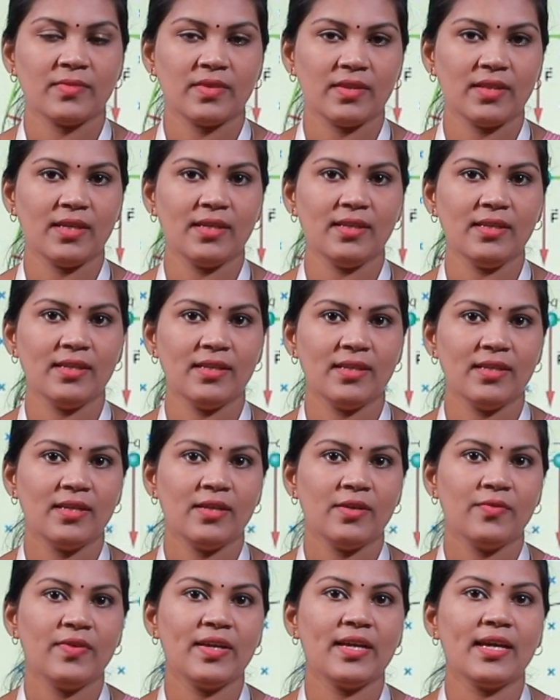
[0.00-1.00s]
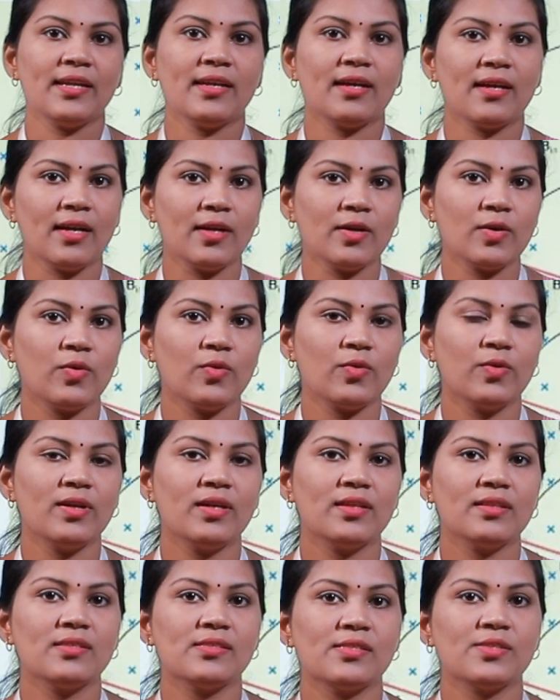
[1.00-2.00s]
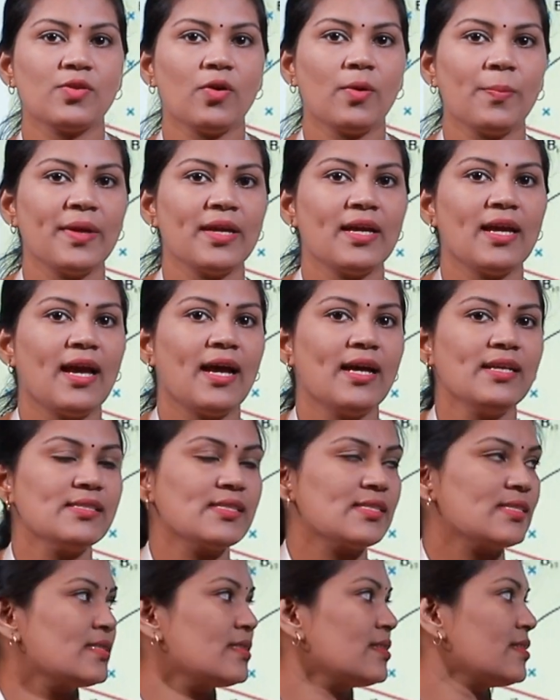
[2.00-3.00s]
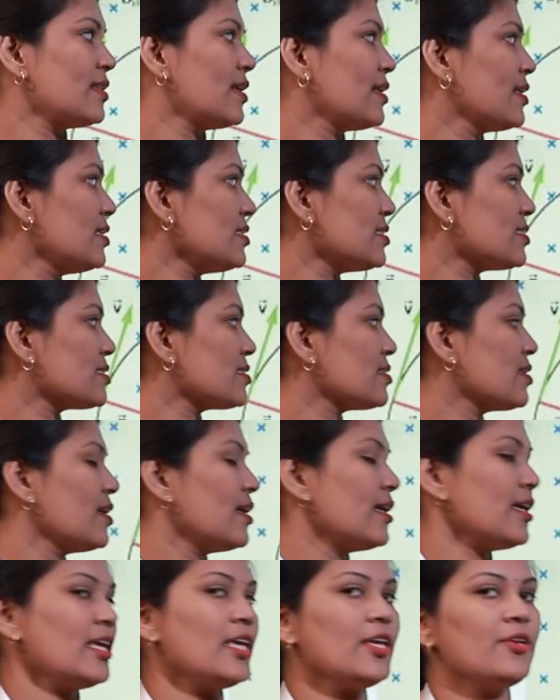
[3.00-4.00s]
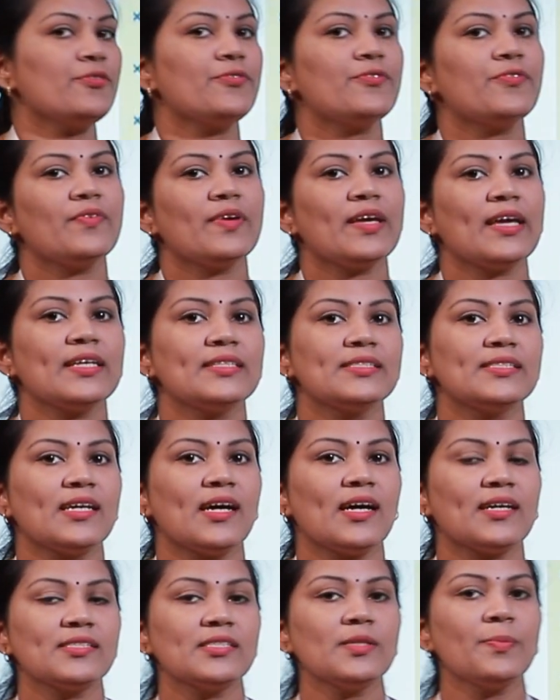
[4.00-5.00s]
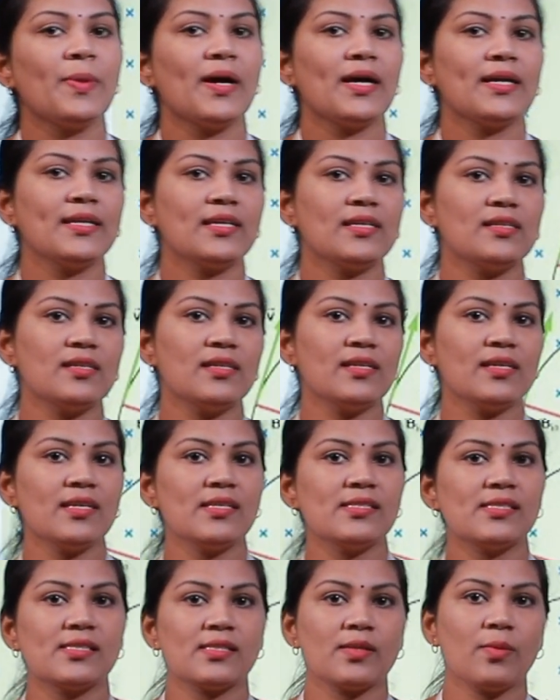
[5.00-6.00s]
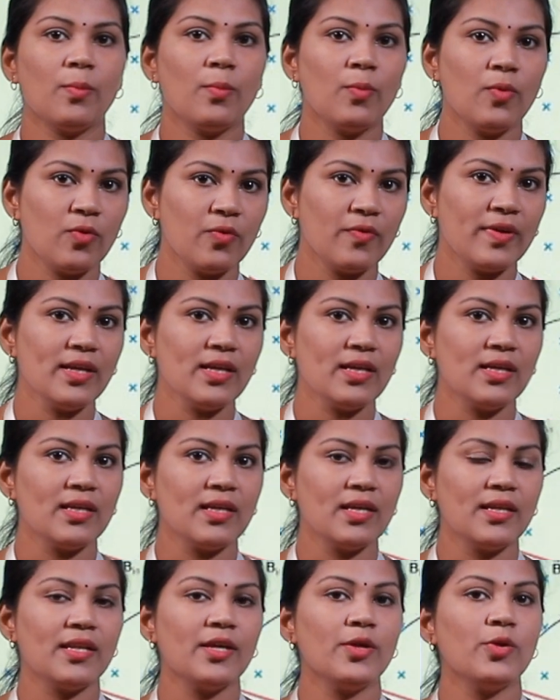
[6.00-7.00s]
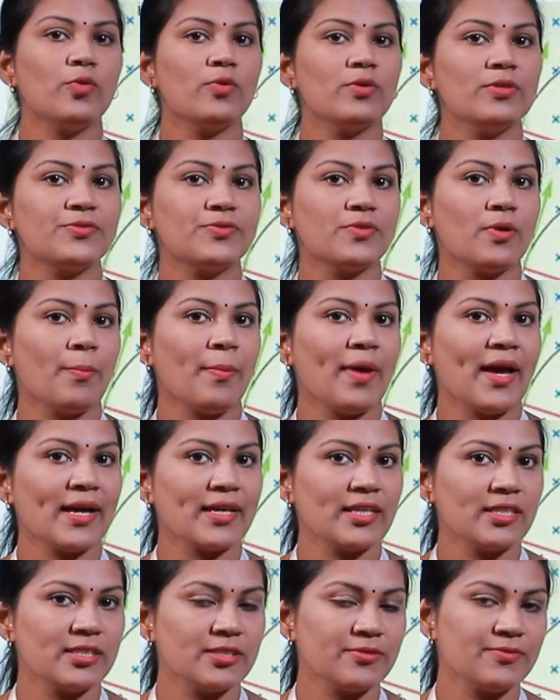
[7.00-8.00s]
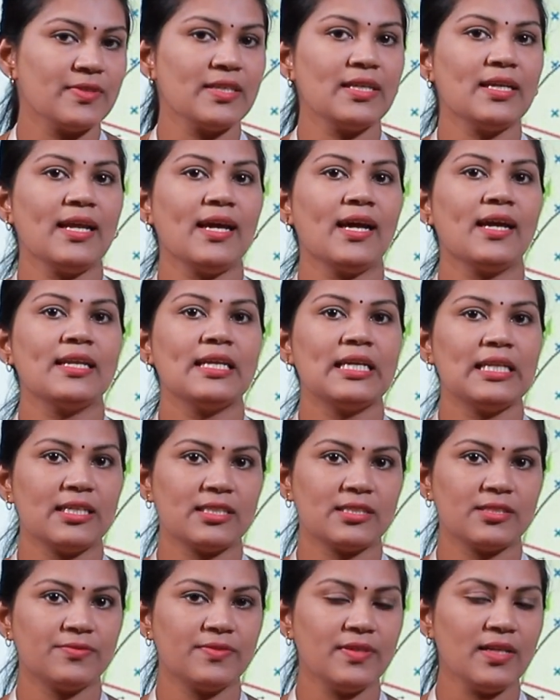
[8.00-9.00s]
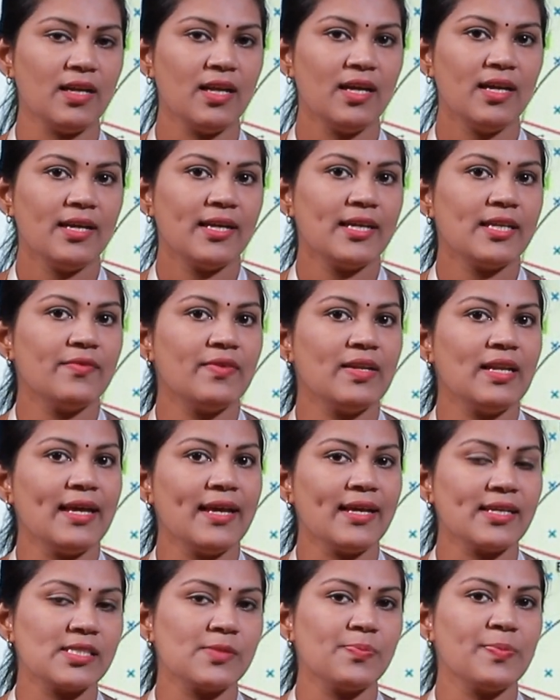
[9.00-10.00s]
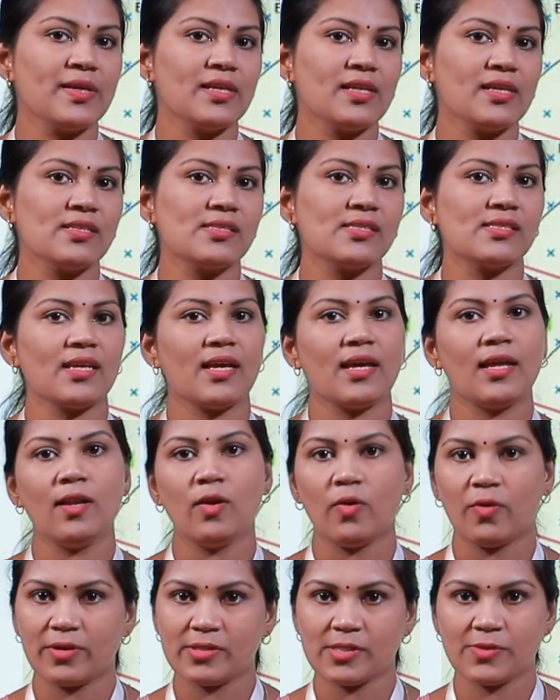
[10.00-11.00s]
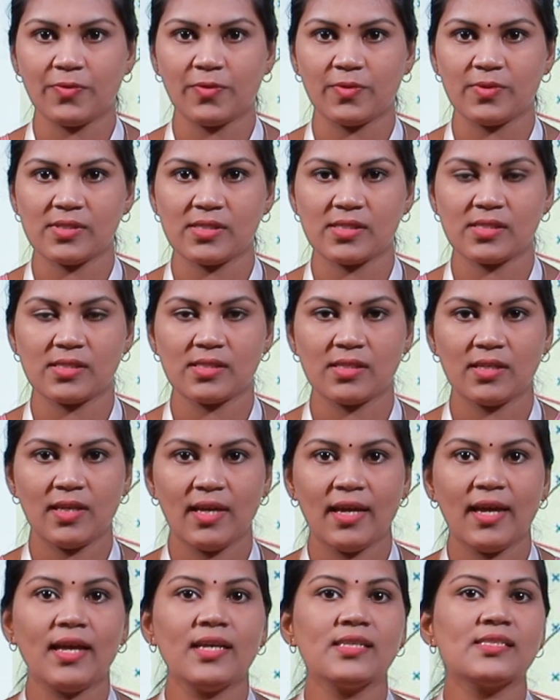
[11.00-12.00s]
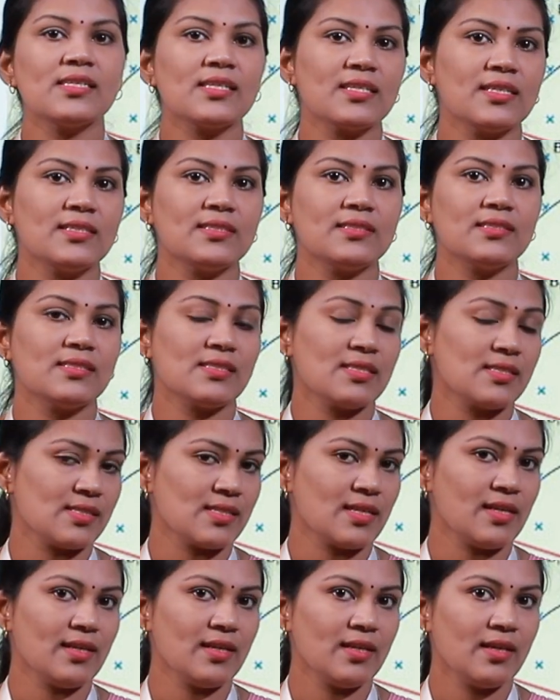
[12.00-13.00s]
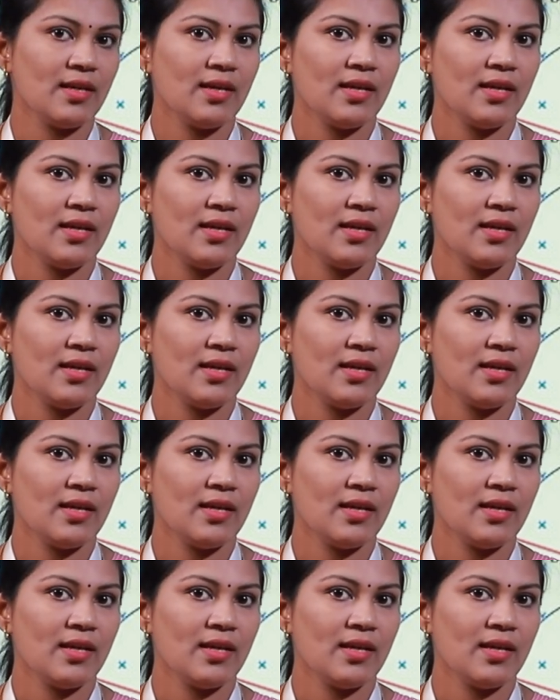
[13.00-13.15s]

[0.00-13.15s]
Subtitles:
Then we can conclude this topic as, that is, if a charged particle is moving in a uniform magnetic field and electric field, it will experience a Lorentz force. As a result,